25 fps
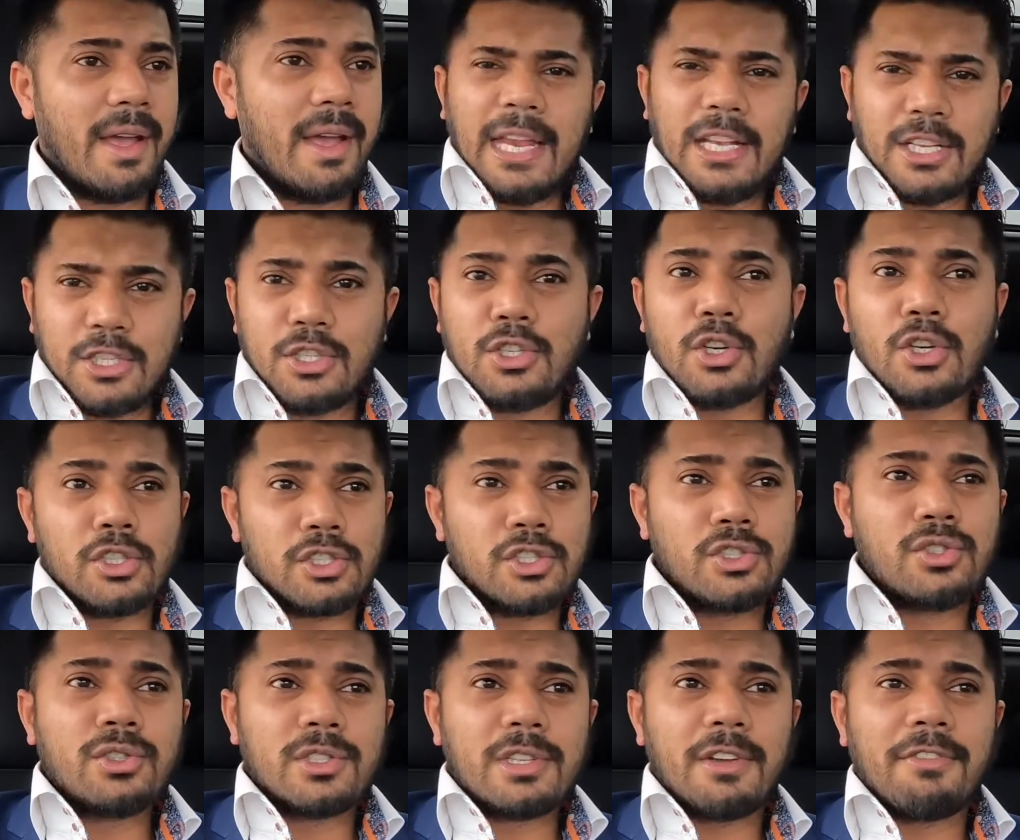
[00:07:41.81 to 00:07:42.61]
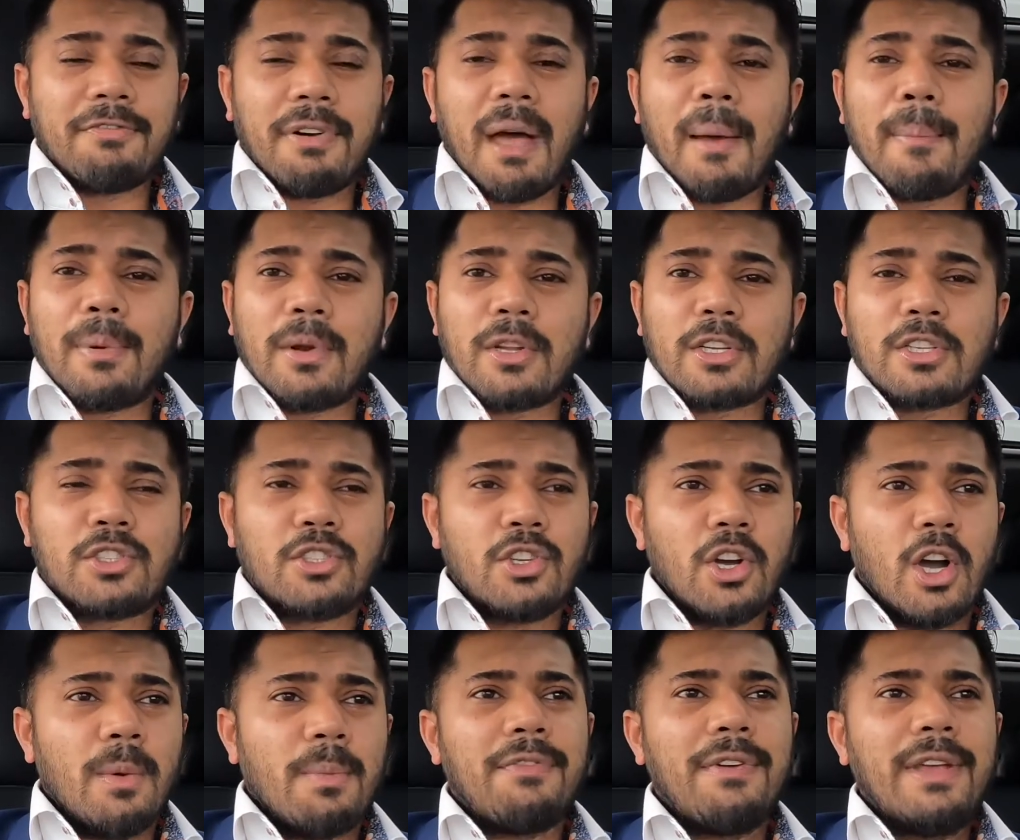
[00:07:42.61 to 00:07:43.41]
It just does a fabulous
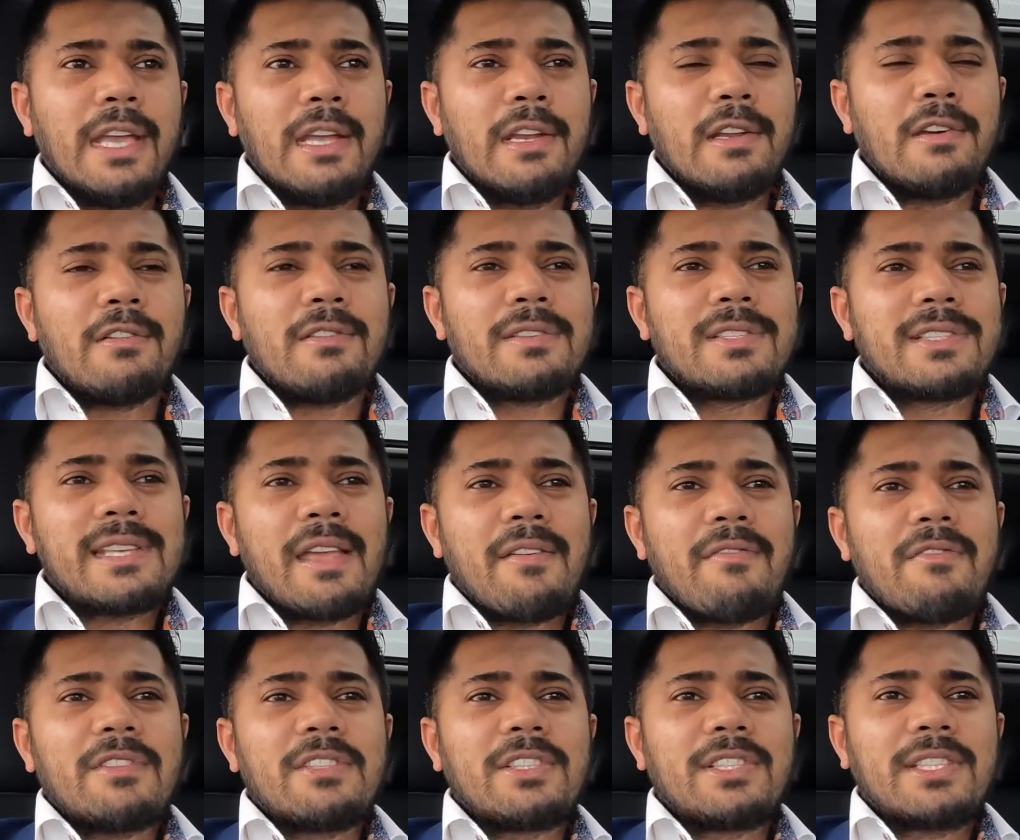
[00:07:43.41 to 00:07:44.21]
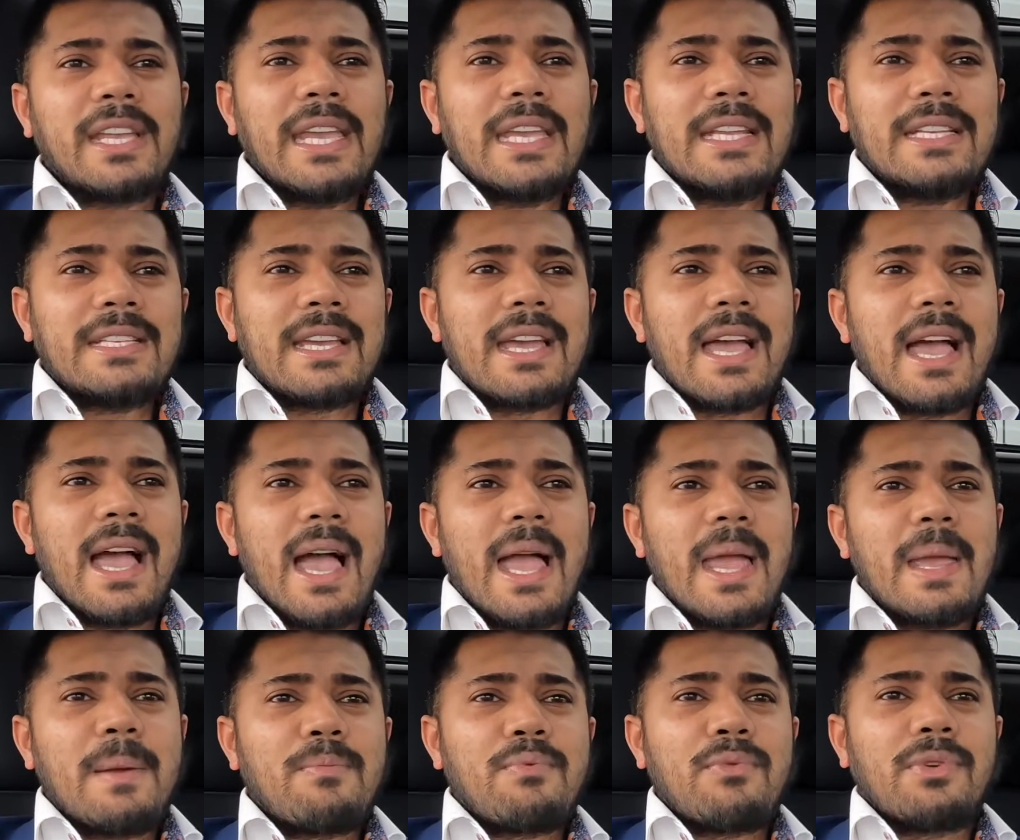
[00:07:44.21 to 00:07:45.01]
job. Thinking of a 7-seater
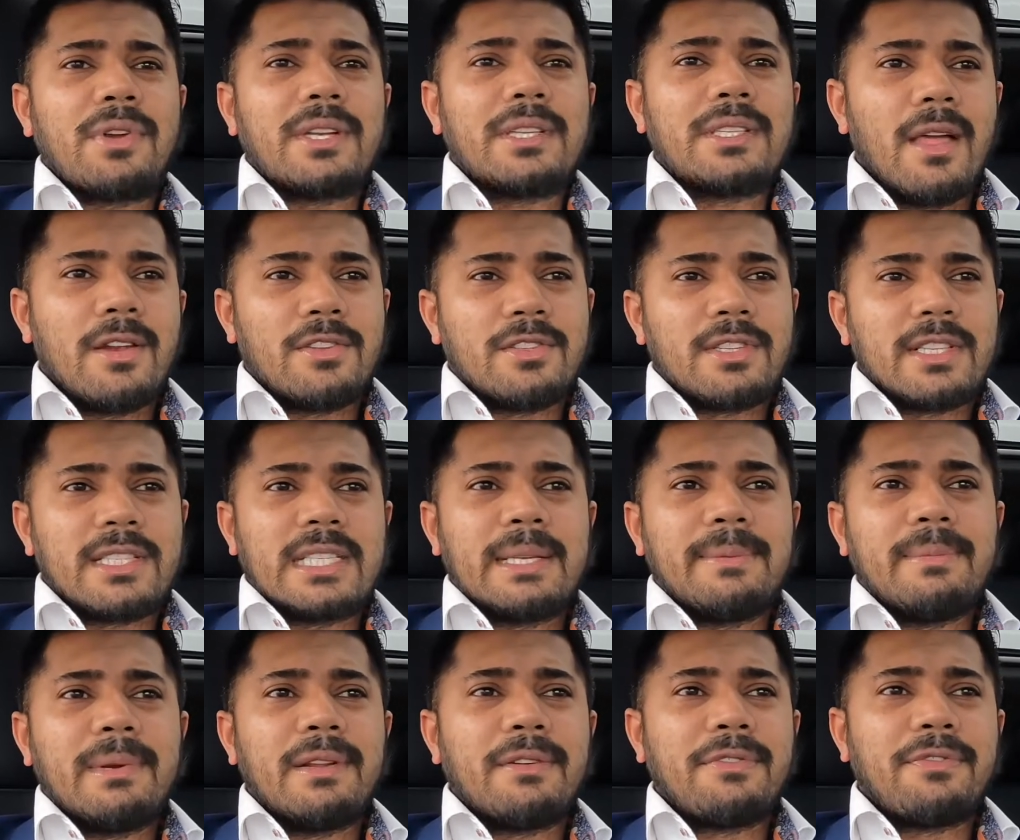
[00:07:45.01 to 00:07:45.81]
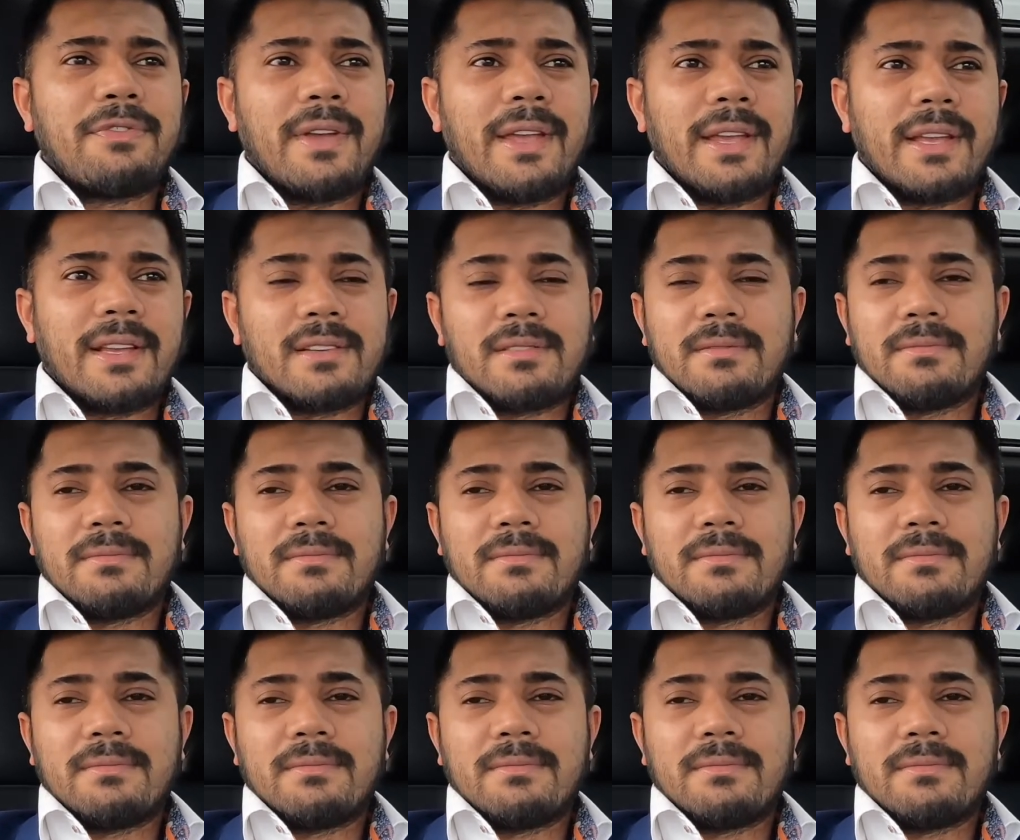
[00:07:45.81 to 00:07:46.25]
hybrid that does a similar thing,